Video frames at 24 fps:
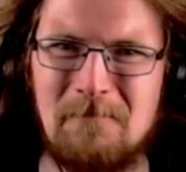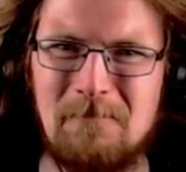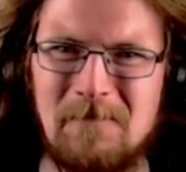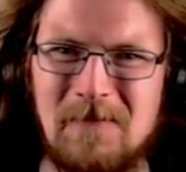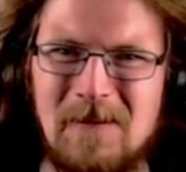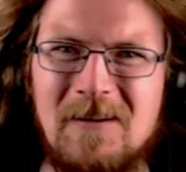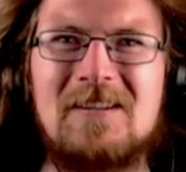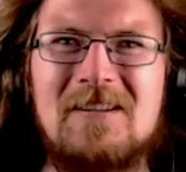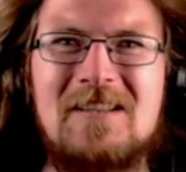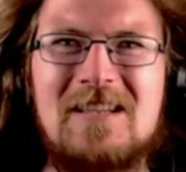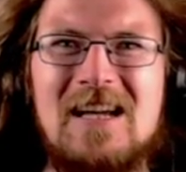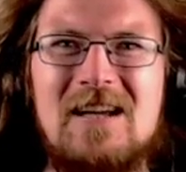
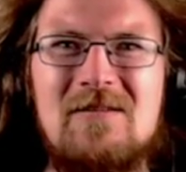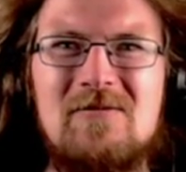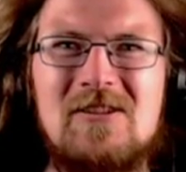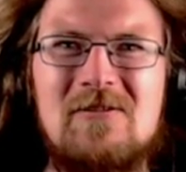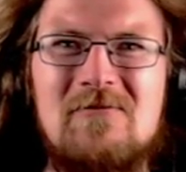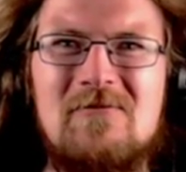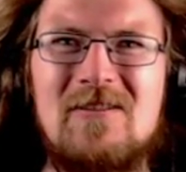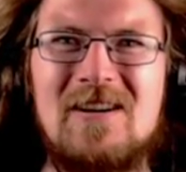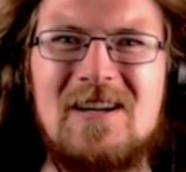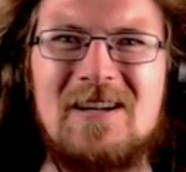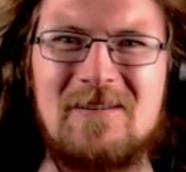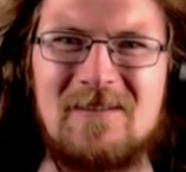Good times all
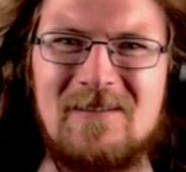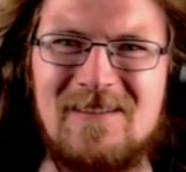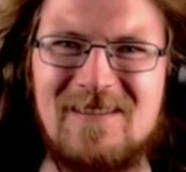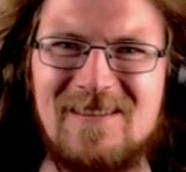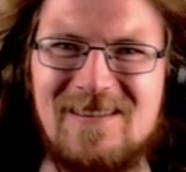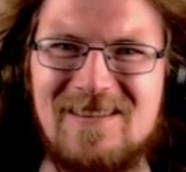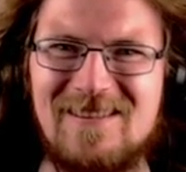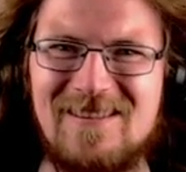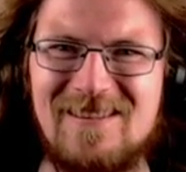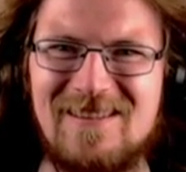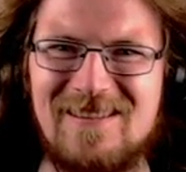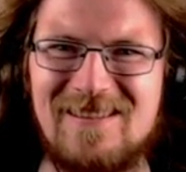around.
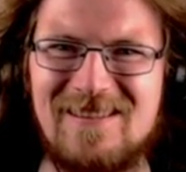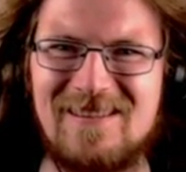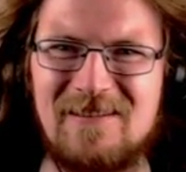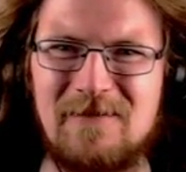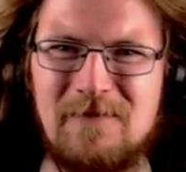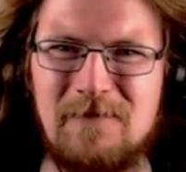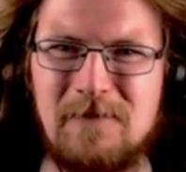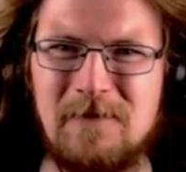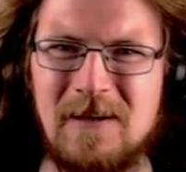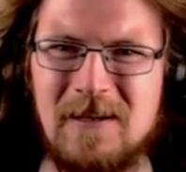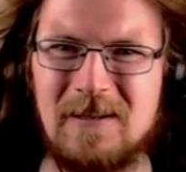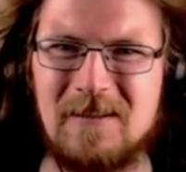
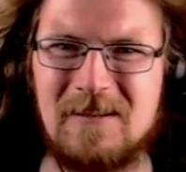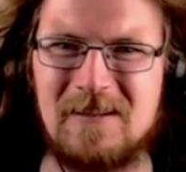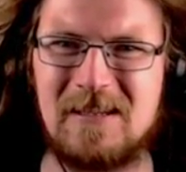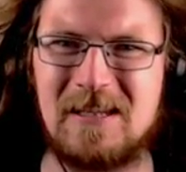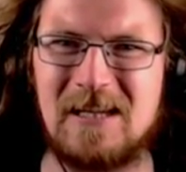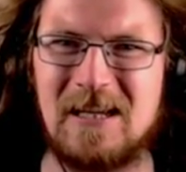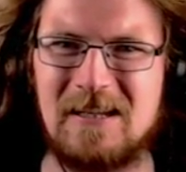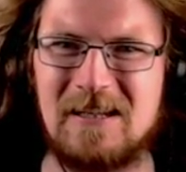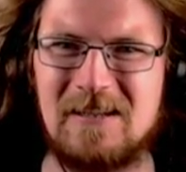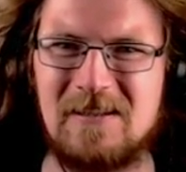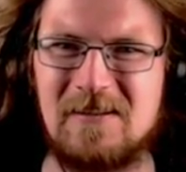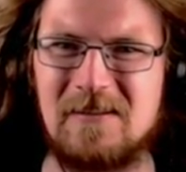
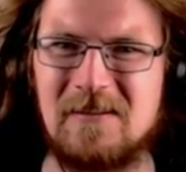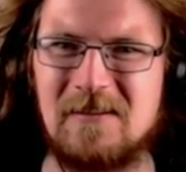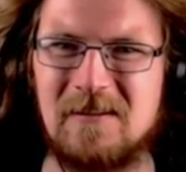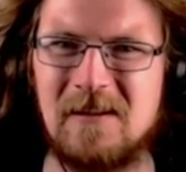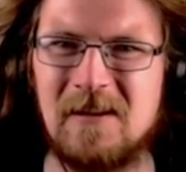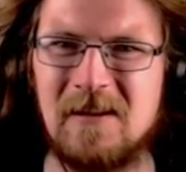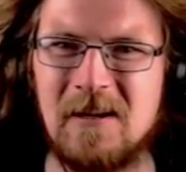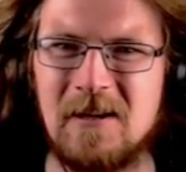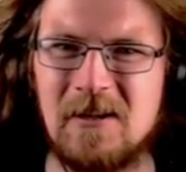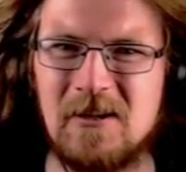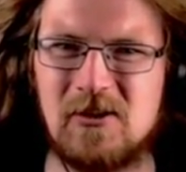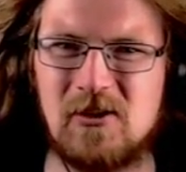Fantastic.
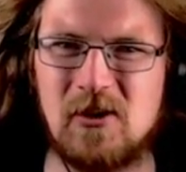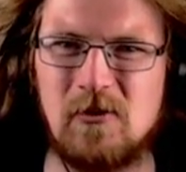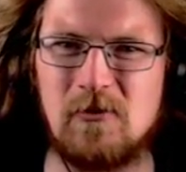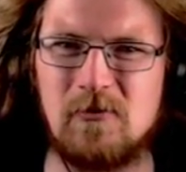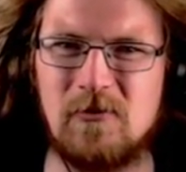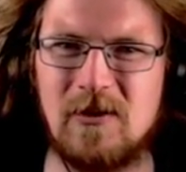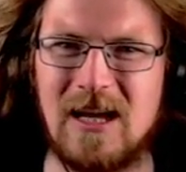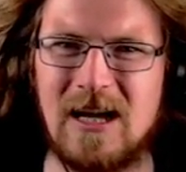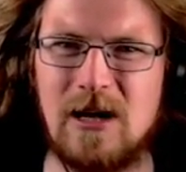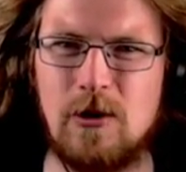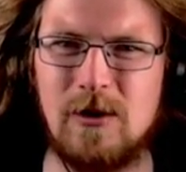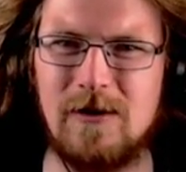So
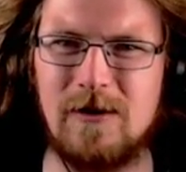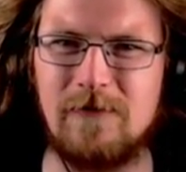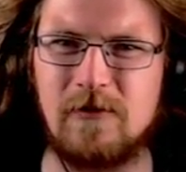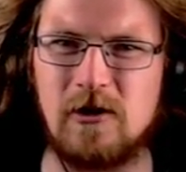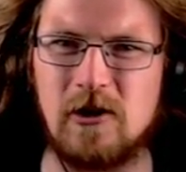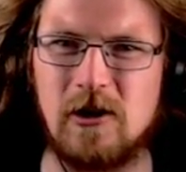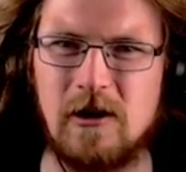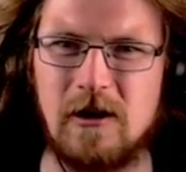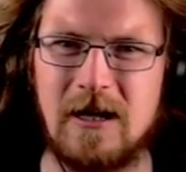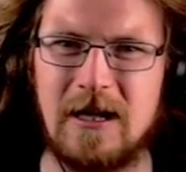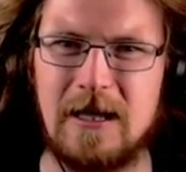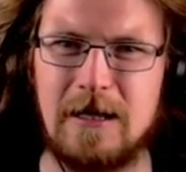now we've
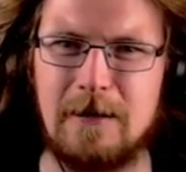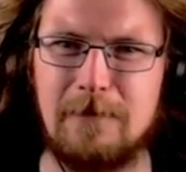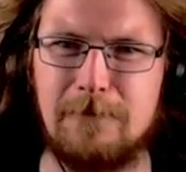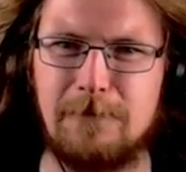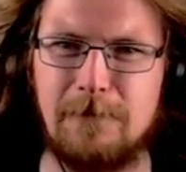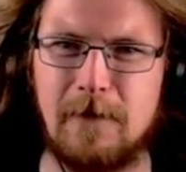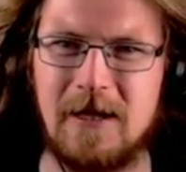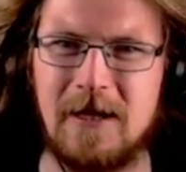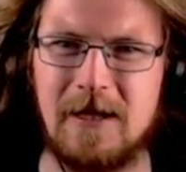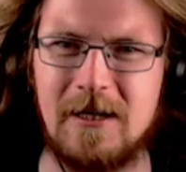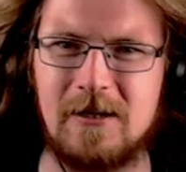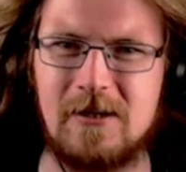got a
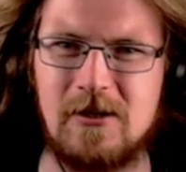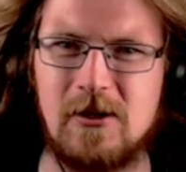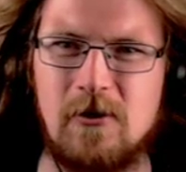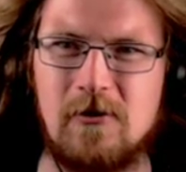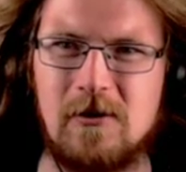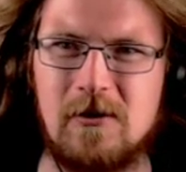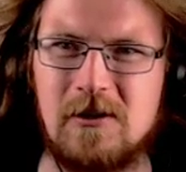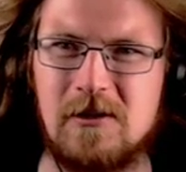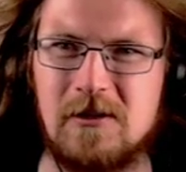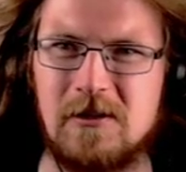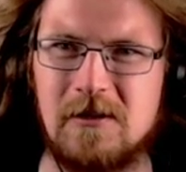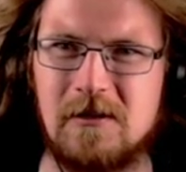fake
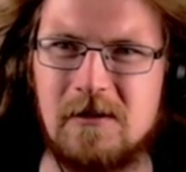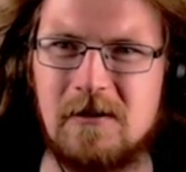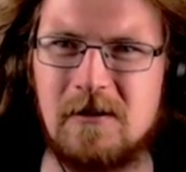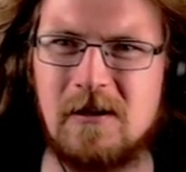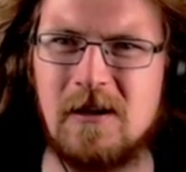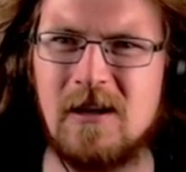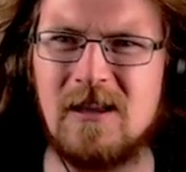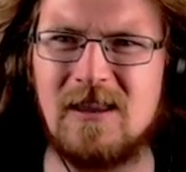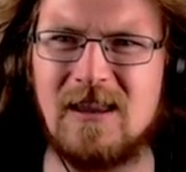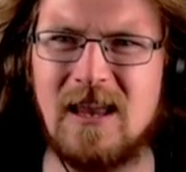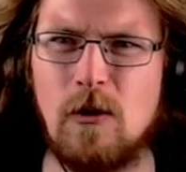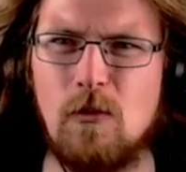toxic.
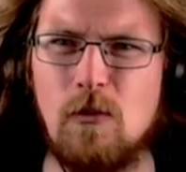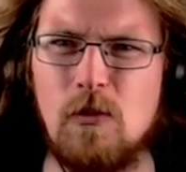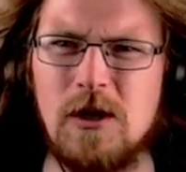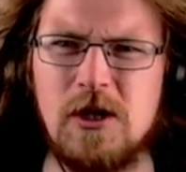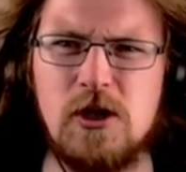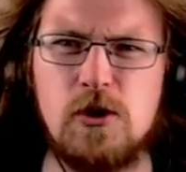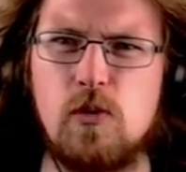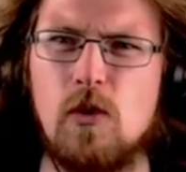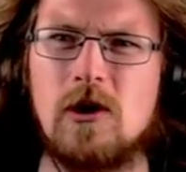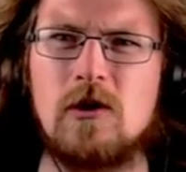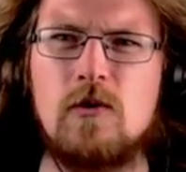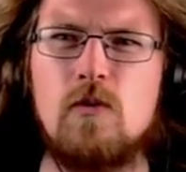Now,
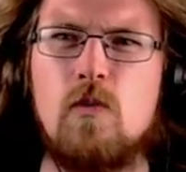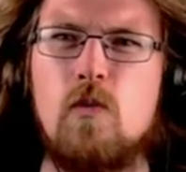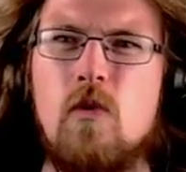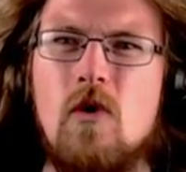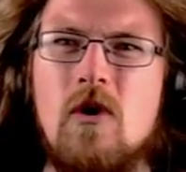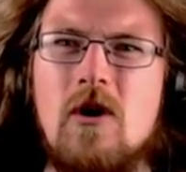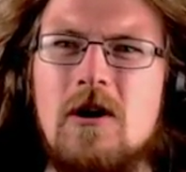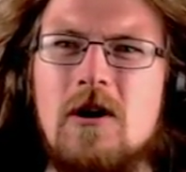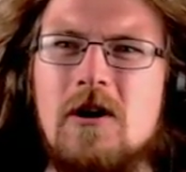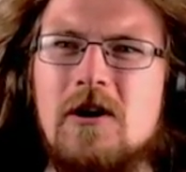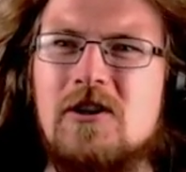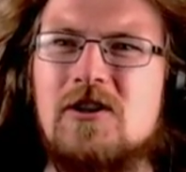which one
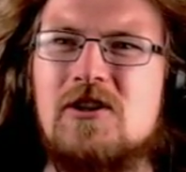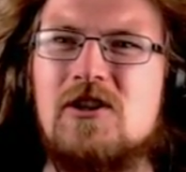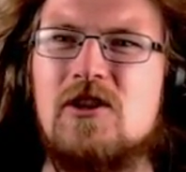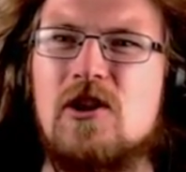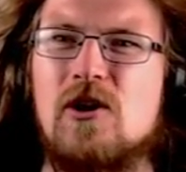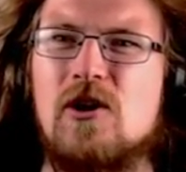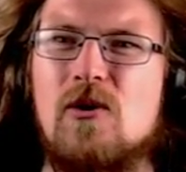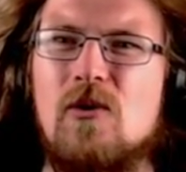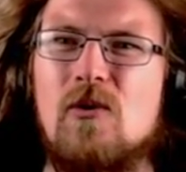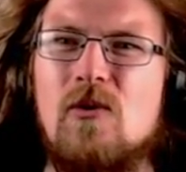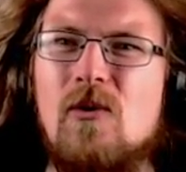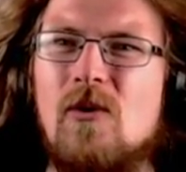worked,
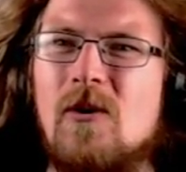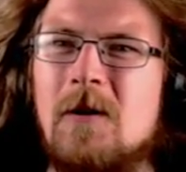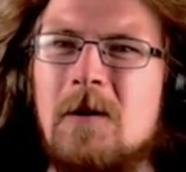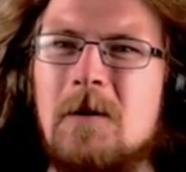though?